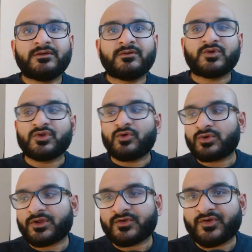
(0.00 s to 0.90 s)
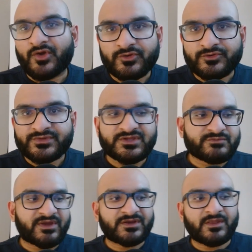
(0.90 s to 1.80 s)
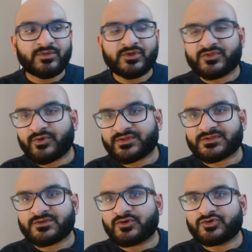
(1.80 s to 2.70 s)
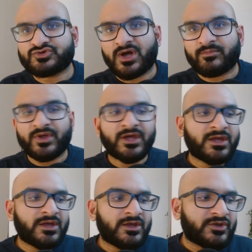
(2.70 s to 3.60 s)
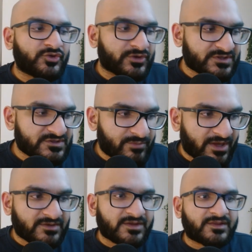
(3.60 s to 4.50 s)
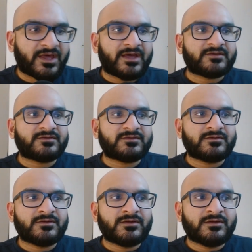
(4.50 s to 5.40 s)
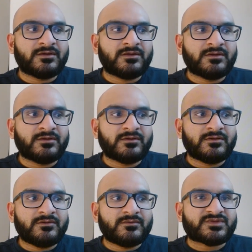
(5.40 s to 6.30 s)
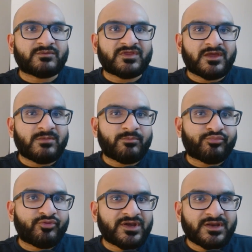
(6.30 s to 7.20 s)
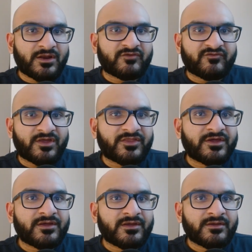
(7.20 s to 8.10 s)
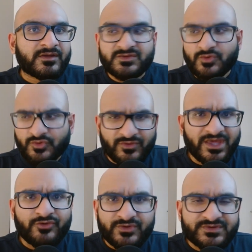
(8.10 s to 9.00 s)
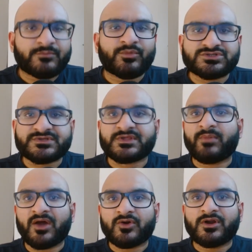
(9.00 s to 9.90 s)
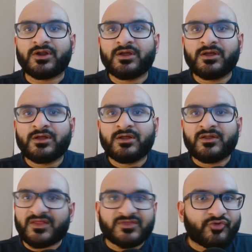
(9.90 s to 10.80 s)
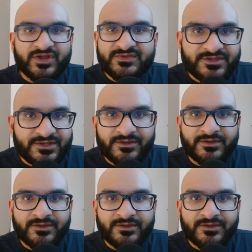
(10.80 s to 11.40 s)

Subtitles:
when you hold on to dollars expecting that Bitcoin's price is going to drop, you're expecting that something that can be printed out of nothing is going to increase in purchasing power. That's crazy.